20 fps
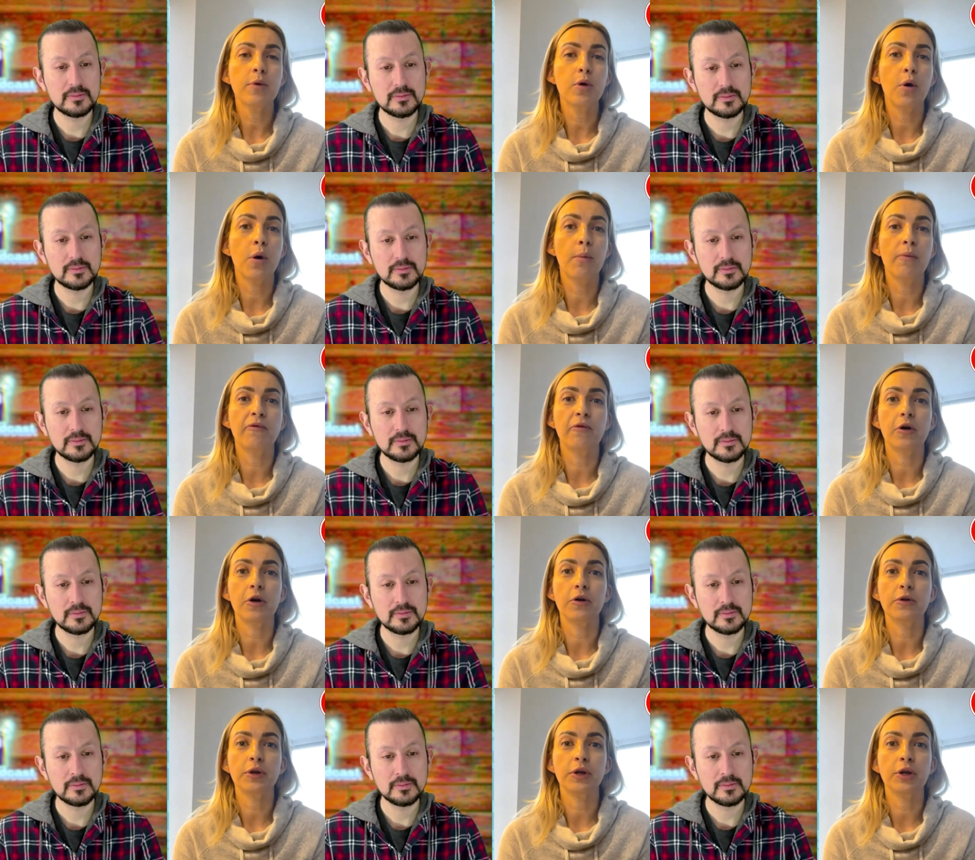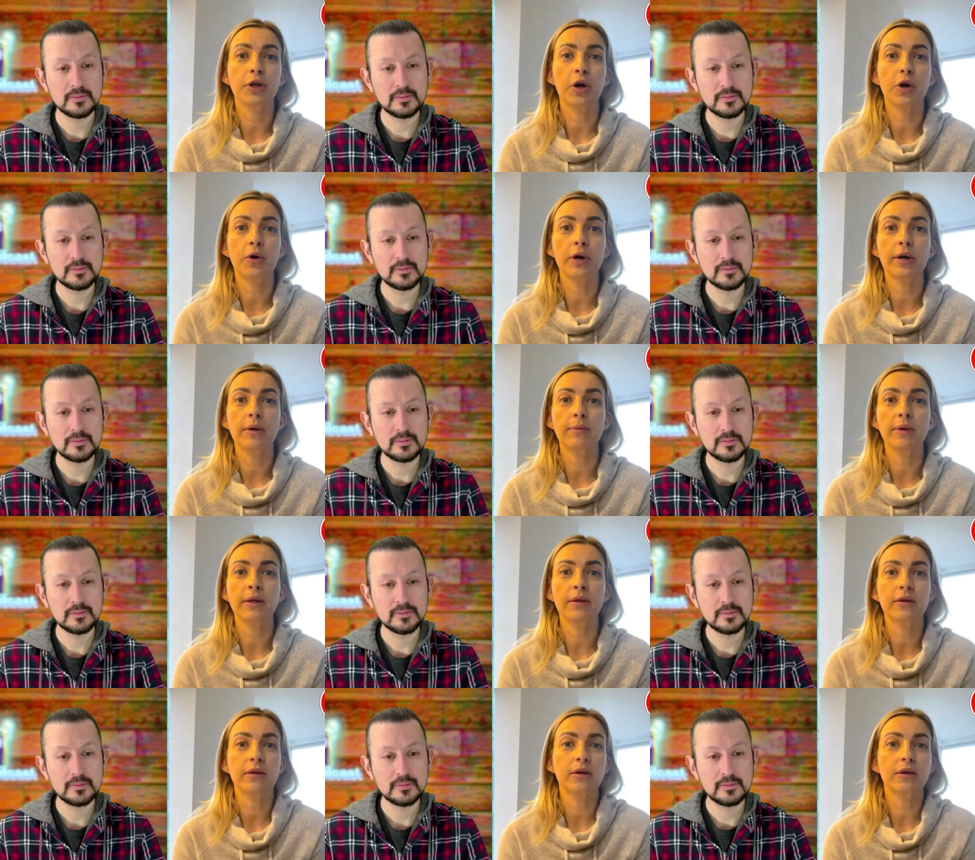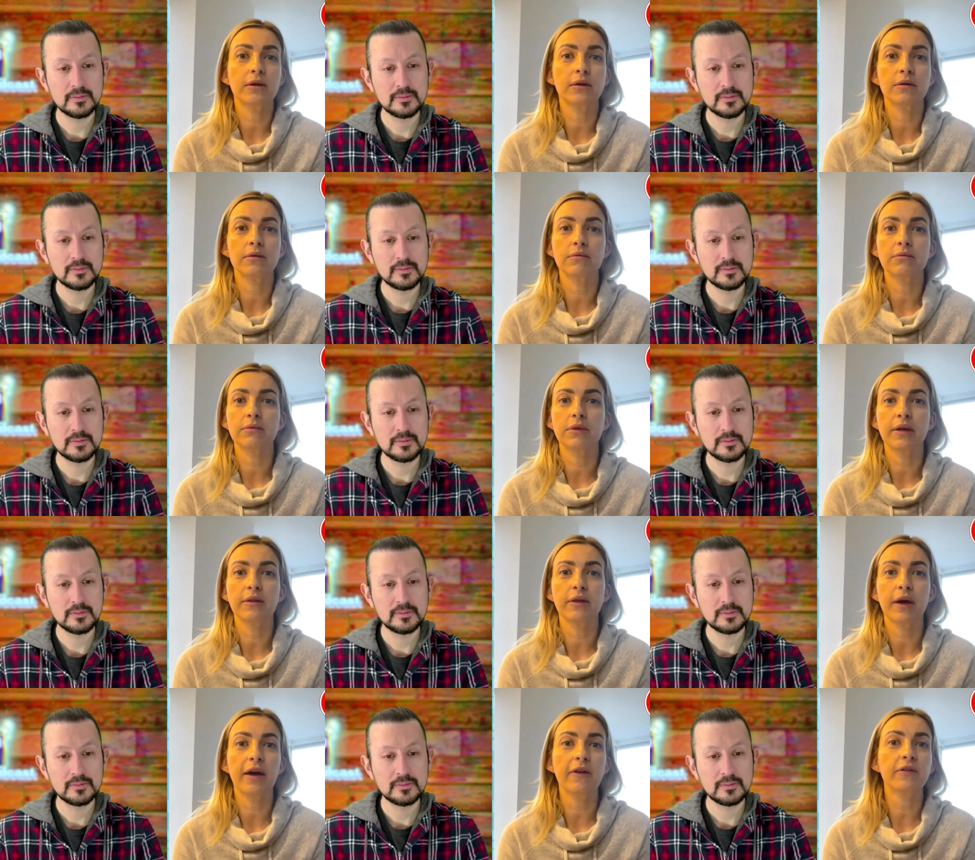Speaker 1: hopeful. You know, I mean, the, the,
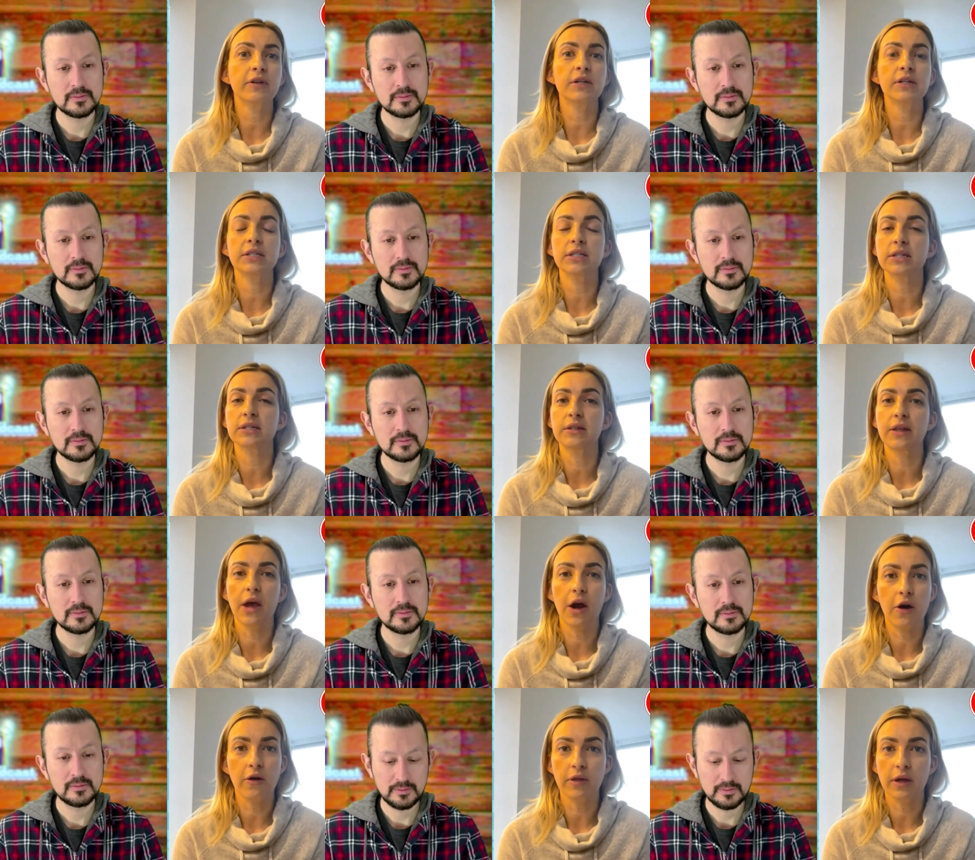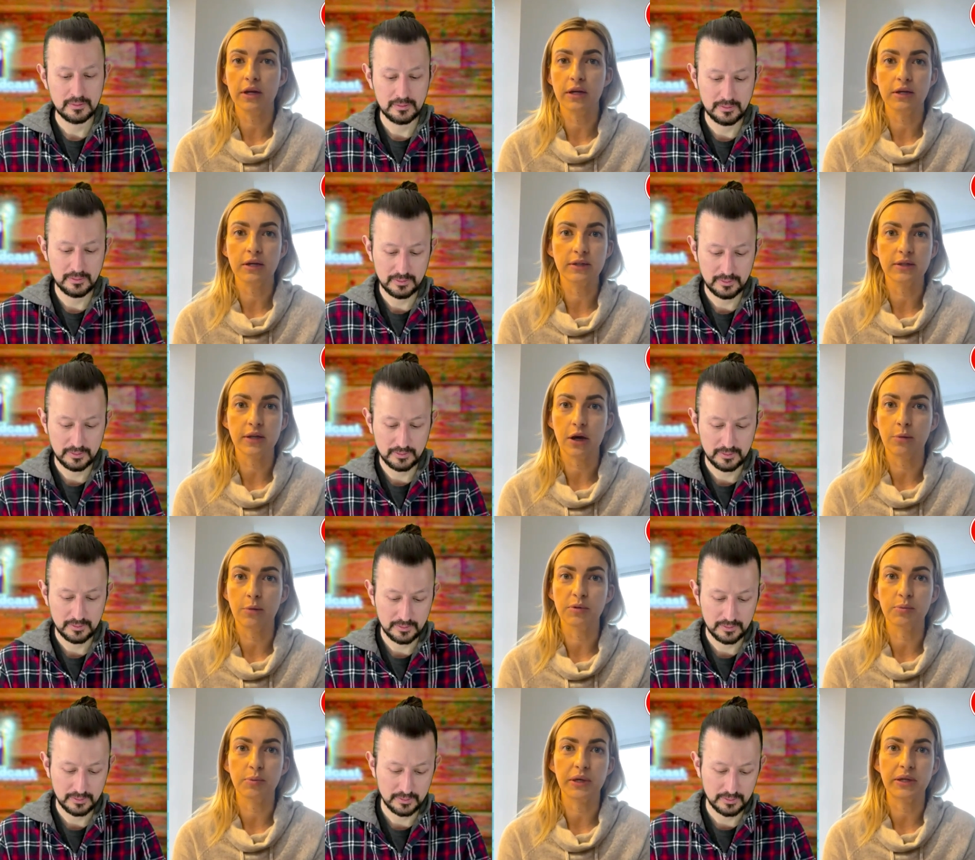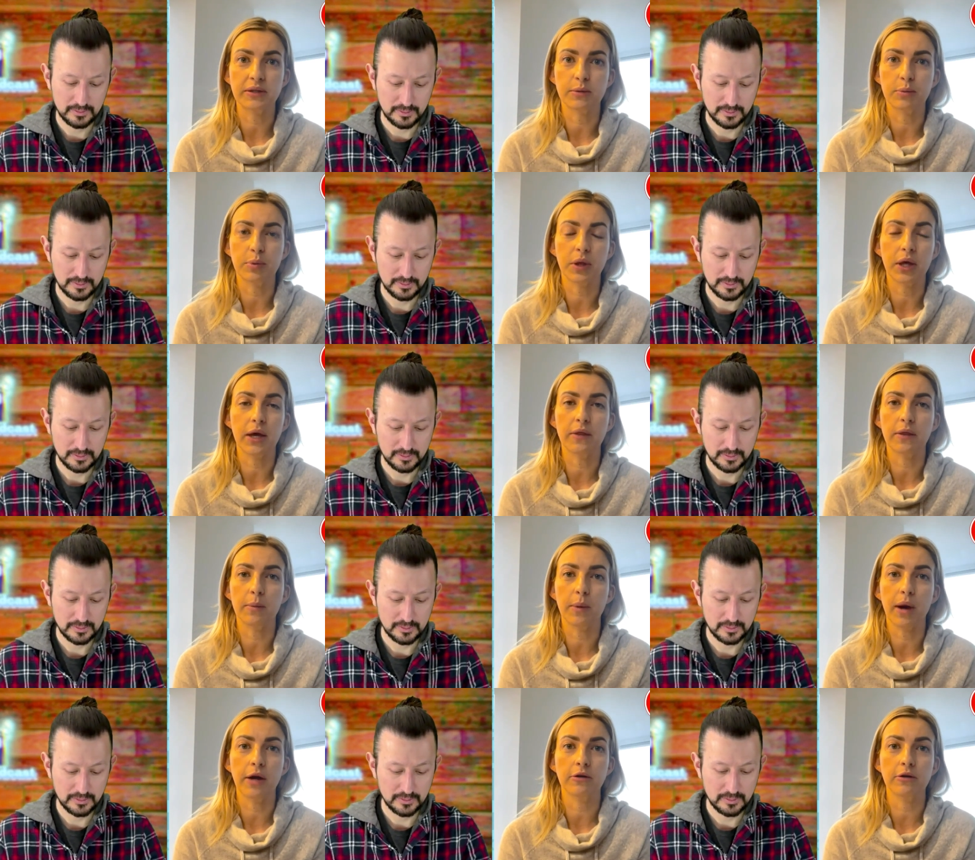the evidence is there that it has helped pace of play in the
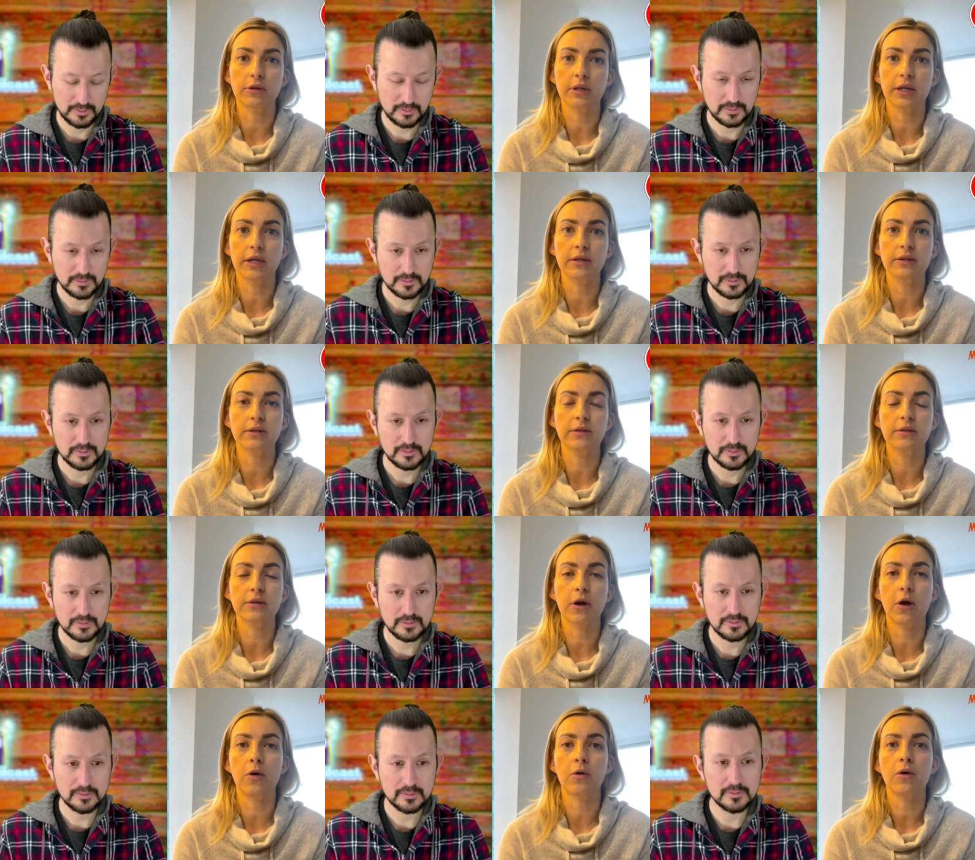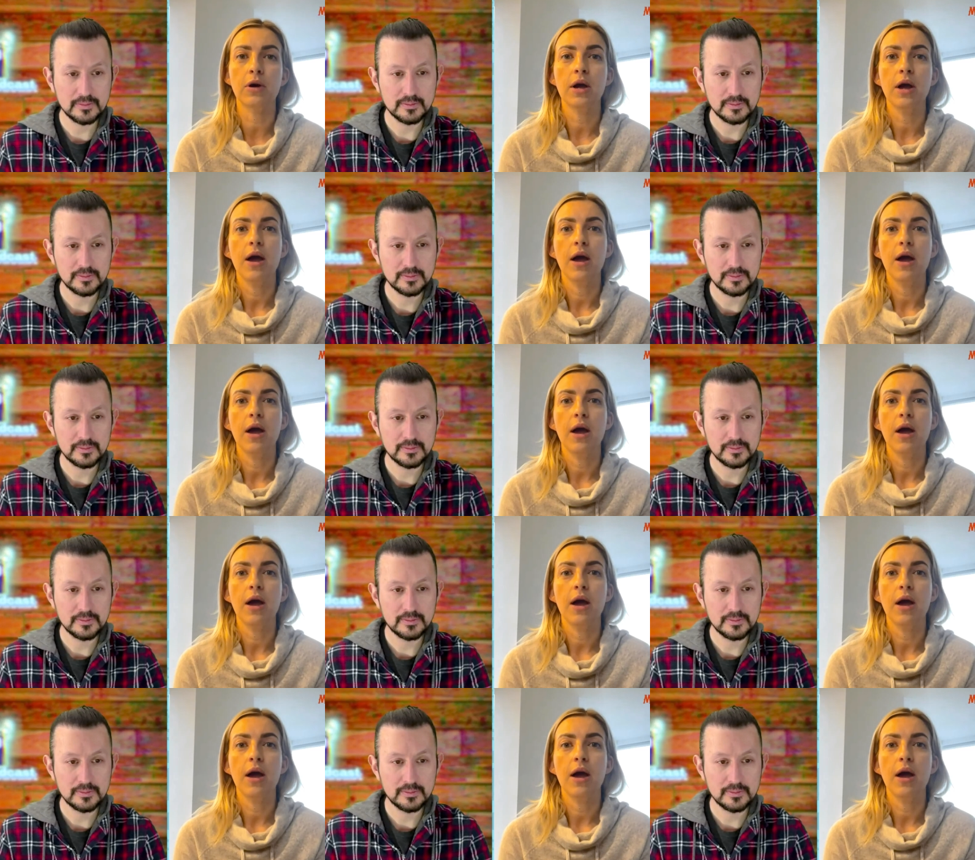minor leagues. So